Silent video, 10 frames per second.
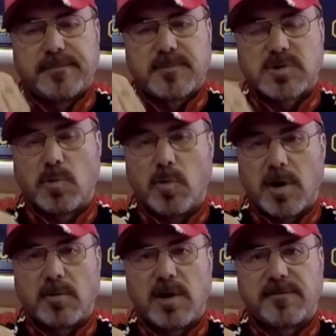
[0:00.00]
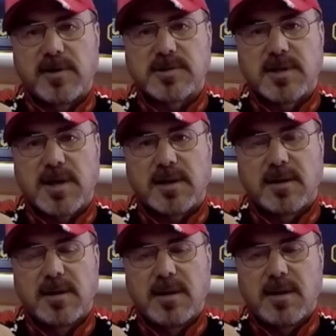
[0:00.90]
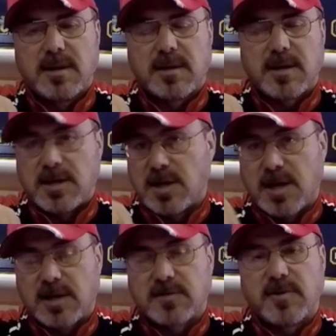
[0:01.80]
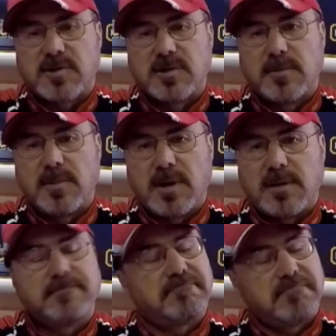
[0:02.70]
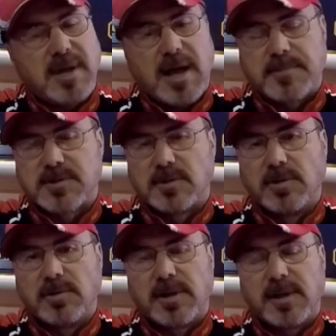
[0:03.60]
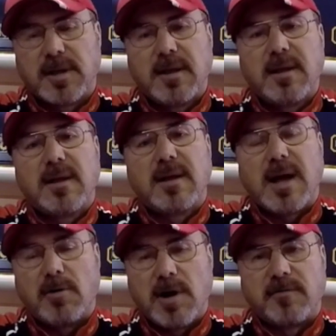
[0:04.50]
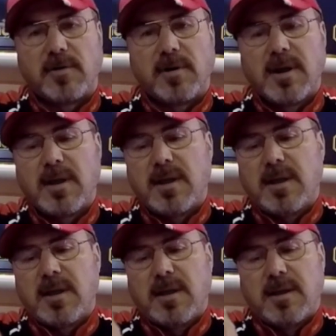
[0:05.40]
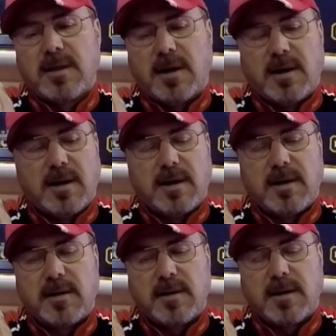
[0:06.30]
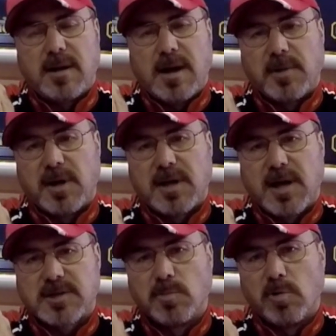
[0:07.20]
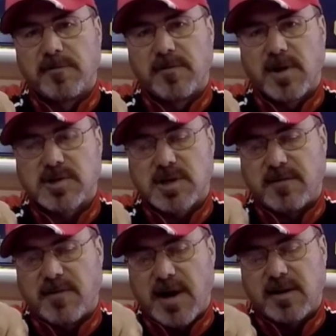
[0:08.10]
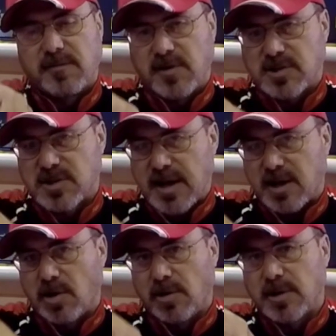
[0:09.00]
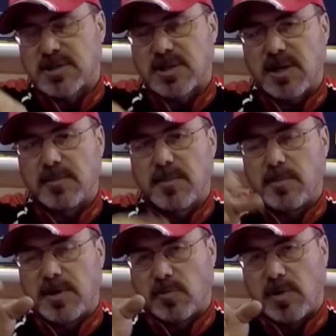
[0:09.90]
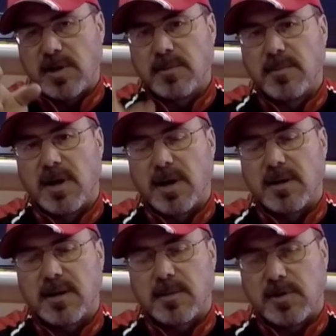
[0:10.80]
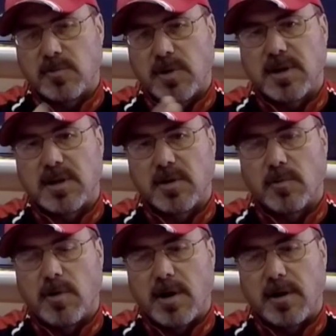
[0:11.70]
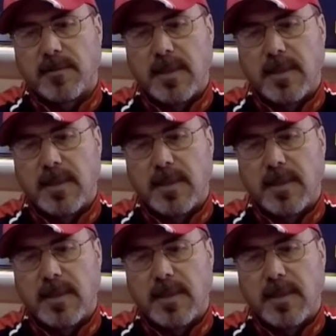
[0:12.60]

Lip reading: So where do I fish then? Can you catch fish in the mud? Absolutely. However, I'm going to catch more fish if I can fish that current seam between the mud and between the clear water.